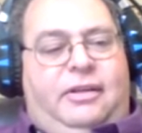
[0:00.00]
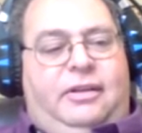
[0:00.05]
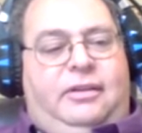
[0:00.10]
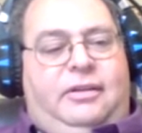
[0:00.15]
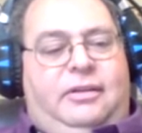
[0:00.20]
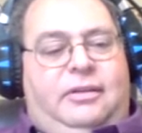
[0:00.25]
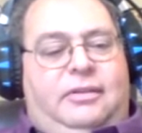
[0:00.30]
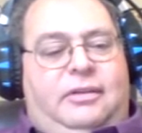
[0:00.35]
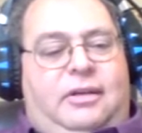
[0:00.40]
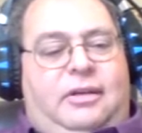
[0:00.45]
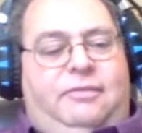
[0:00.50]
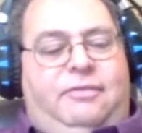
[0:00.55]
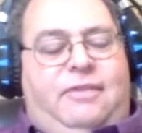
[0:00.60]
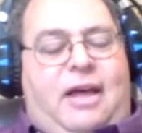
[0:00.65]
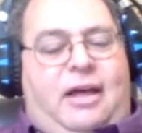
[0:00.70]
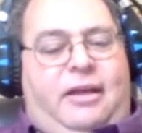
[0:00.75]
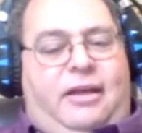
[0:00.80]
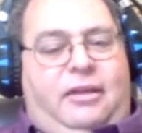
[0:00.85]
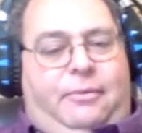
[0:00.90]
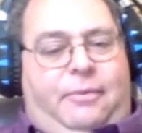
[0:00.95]
um,
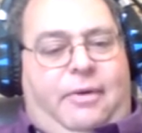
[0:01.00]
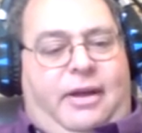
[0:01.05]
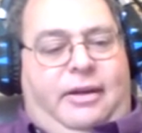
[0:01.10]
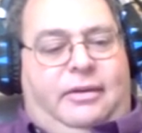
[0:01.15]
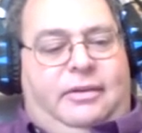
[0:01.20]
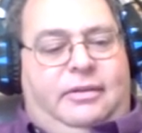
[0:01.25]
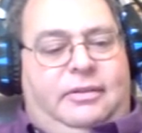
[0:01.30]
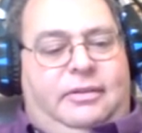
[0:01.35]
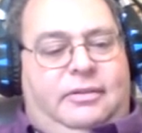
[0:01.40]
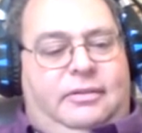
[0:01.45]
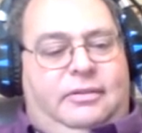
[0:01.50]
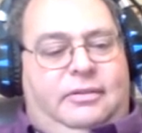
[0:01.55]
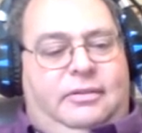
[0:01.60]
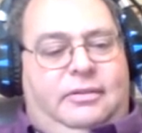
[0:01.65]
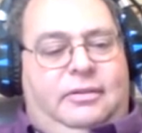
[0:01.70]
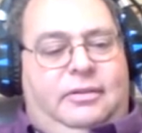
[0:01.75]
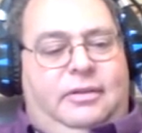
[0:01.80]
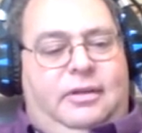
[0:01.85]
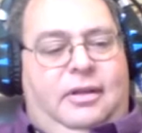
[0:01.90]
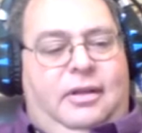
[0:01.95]
we might not be as
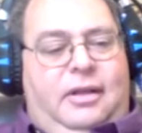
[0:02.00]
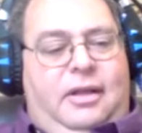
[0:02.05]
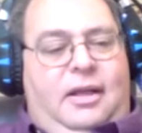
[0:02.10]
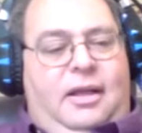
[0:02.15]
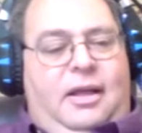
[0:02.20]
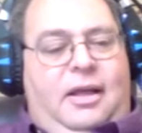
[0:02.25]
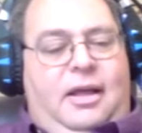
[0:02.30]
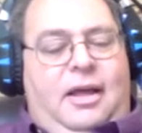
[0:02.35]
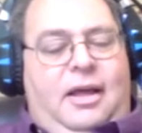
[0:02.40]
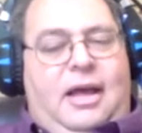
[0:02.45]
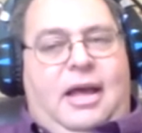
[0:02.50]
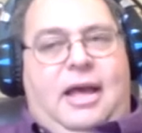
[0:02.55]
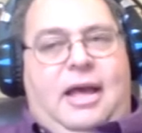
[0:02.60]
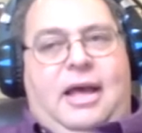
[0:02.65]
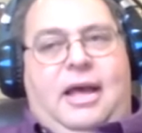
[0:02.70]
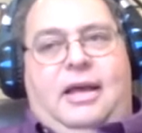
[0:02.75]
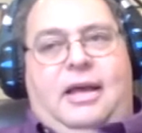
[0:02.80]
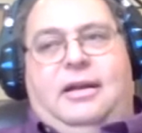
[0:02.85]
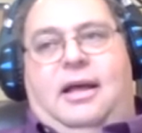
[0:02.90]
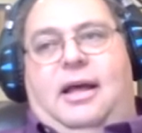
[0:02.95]
polarized
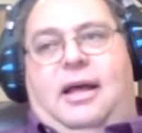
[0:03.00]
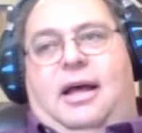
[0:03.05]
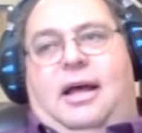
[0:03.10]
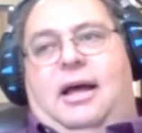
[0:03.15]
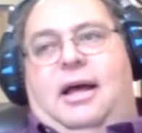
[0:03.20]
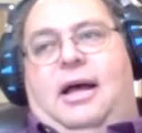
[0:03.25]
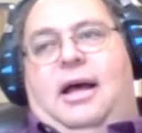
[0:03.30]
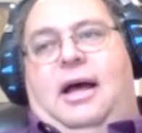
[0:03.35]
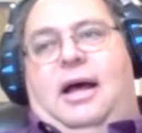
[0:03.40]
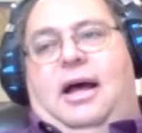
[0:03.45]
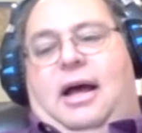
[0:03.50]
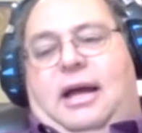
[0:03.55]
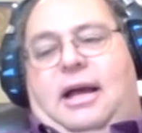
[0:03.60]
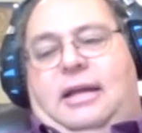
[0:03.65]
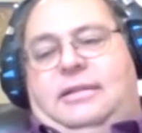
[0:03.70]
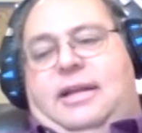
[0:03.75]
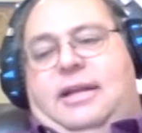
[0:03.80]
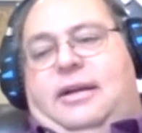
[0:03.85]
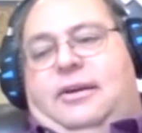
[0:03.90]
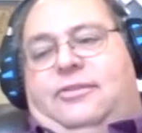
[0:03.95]
as we are right
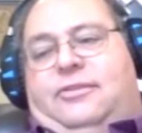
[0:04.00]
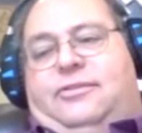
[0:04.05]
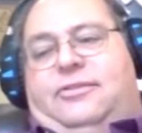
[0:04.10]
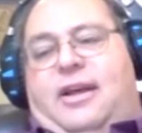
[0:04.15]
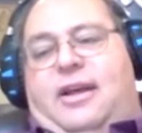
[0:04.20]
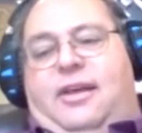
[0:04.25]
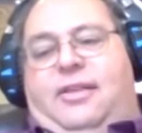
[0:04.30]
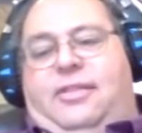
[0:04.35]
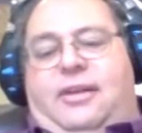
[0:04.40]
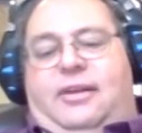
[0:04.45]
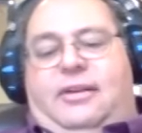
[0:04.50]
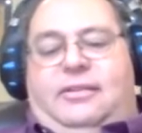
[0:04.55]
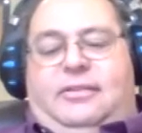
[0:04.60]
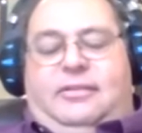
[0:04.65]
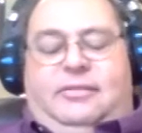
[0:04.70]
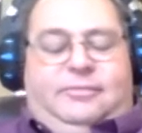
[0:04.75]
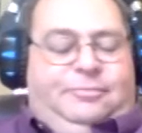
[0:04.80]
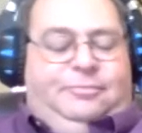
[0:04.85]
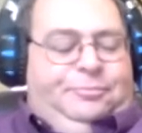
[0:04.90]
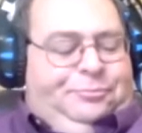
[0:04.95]
now.
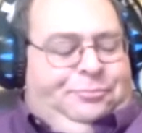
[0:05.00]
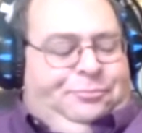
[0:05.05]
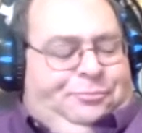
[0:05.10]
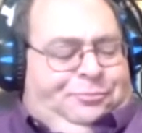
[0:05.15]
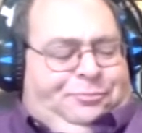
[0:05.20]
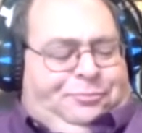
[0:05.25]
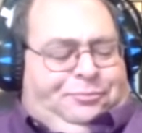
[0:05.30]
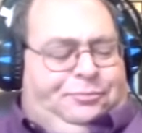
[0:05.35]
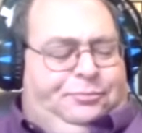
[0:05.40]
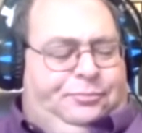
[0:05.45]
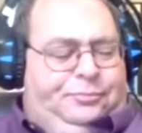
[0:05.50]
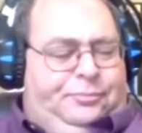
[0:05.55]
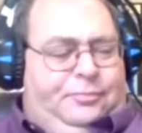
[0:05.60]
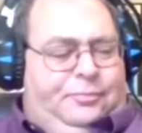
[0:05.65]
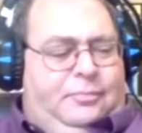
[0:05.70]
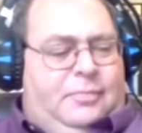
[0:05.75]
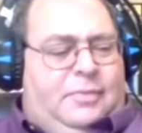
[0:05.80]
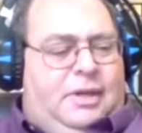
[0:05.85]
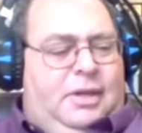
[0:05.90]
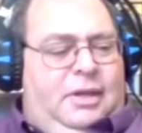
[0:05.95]
You know, if
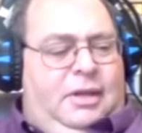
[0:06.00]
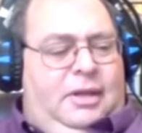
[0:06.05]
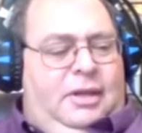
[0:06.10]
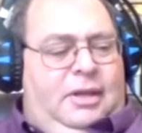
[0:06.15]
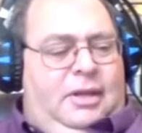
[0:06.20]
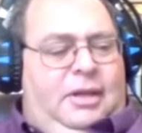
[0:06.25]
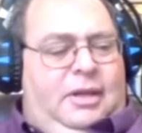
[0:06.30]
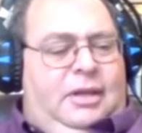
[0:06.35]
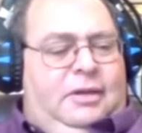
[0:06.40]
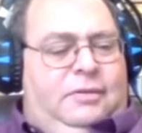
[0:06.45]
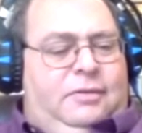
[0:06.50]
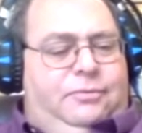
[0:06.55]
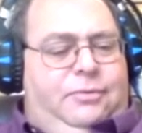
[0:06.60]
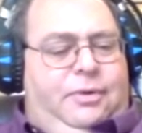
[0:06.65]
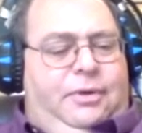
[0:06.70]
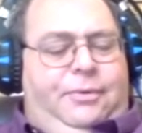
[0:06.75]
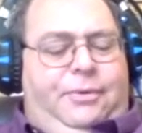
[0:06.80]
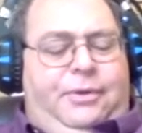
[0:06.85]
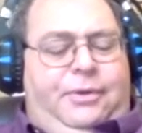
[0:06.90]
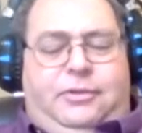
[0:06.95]
somebody who had a
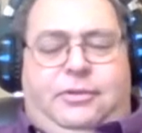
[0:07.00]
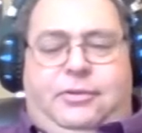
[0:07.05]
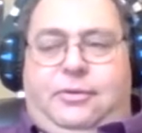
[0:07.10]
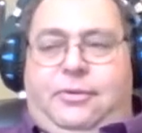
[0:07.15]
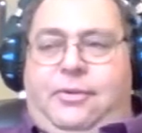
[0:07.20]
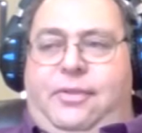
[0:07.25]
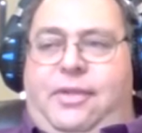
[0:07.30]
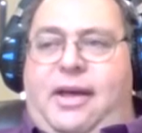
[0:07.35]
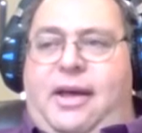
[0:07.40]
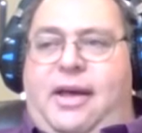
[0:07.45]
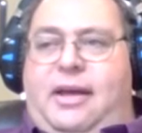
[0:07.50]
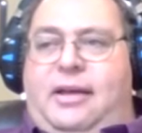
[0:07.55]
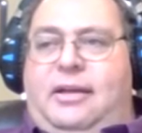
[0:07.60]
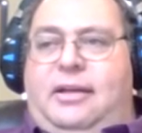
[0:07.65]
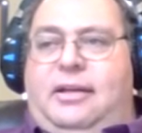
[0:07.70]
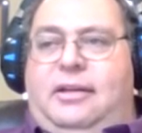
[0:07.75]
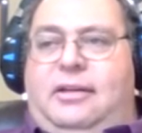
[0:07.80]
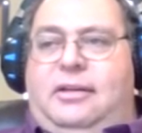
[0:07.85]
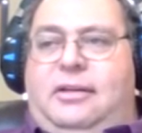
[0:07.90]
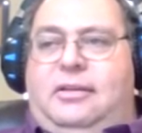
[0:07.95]
different opinion, uh,
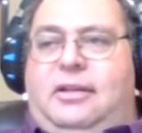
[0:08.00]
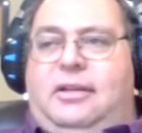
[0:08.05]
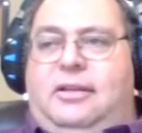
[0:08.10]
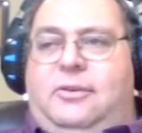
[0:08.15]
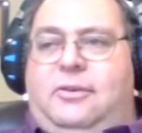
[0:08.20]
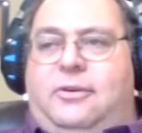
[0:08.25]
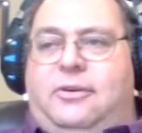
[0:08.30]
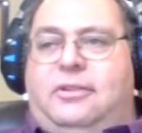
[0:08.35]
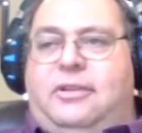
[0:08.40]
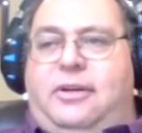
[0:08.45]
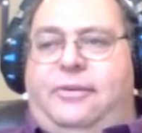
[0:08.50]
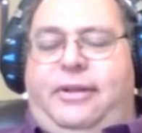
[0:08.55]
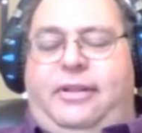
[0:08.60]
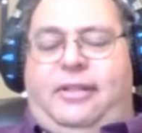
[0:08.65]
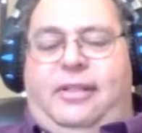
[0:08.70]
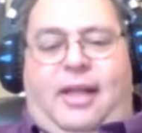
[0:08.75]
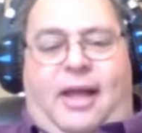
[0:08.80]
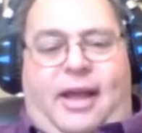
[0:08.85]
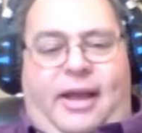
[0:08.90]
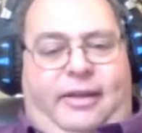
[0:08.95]
a different
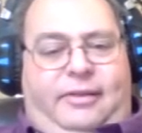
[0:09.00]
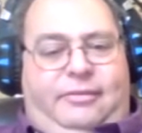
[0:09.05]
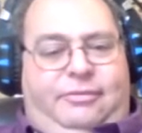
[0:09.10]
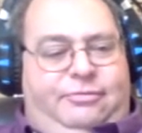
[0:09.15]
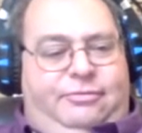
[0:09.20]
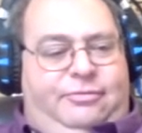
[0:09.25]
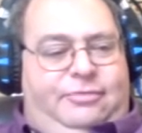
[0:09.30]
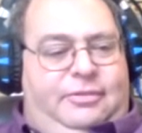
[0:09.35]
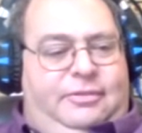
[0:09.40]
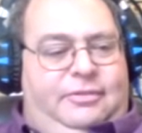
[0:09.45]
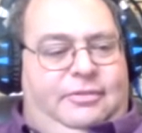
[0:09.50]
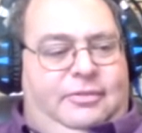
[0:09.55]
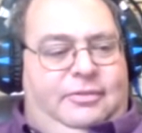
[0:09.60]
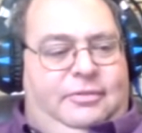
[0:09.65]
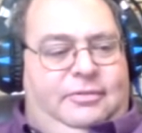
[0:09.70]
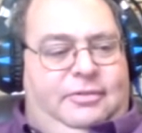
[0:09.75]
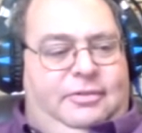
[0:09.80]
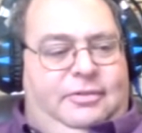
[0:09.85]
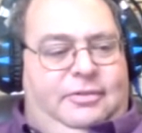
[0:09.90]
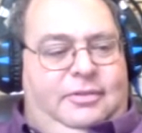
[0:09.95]
political opinion,
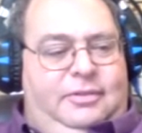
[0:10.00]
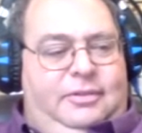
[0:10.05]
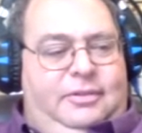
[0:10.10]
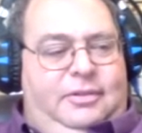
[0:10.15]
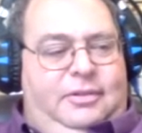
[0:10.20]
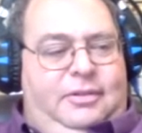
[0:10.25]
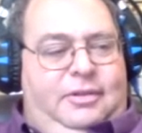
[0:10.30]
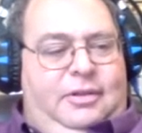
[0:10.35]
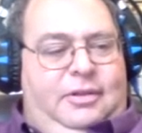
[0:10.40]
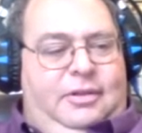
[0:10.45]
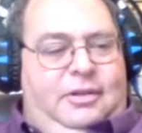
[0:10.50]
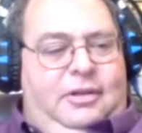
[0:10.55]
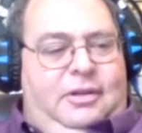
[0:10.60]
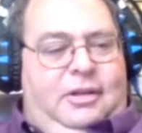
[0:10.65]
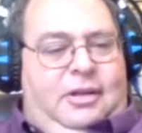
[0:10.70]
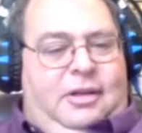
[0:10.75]
you know,